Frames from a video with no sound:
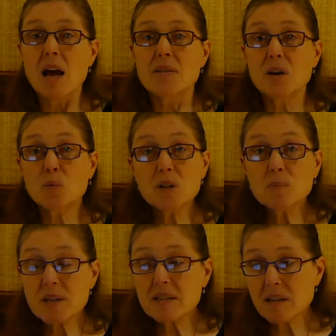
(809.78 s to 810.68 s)
There will
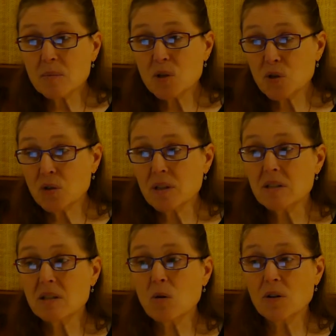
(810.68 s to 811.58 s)
be some
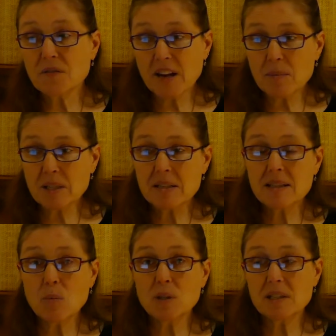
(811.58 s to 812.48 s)
students or families
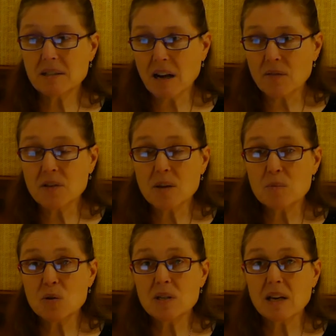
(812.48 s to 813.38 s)
that will discover that
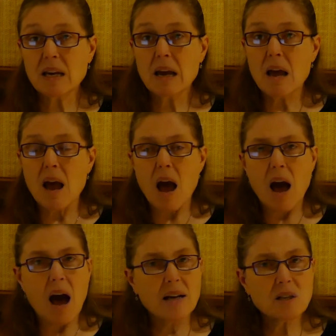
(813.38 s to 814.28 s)
music
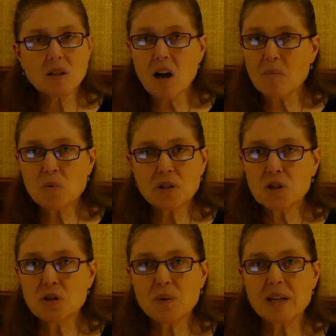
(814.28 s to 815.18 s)
has a lot more
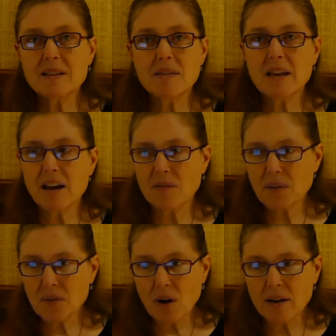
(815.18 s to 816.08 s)
to it than they ever
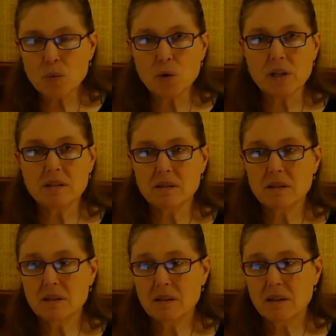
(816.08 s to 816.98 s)
thought it would.
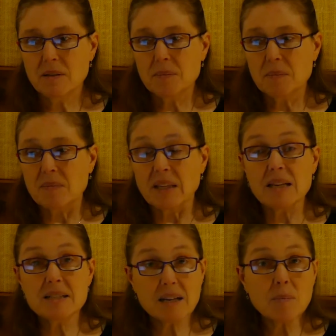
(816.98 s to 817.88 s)

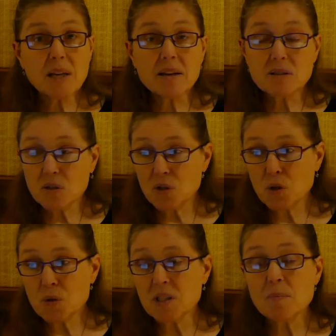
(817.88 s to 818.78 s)
In some cases,
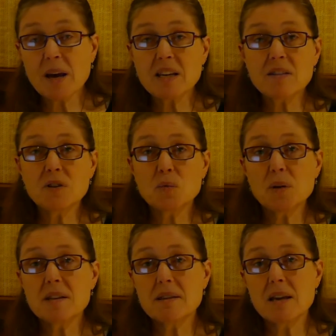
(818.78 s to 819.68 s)
students may even
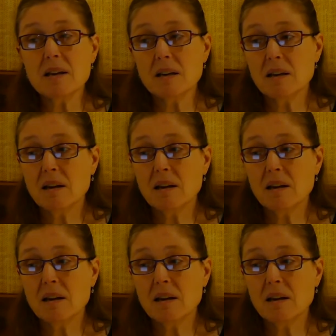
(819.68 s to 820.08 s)
rethink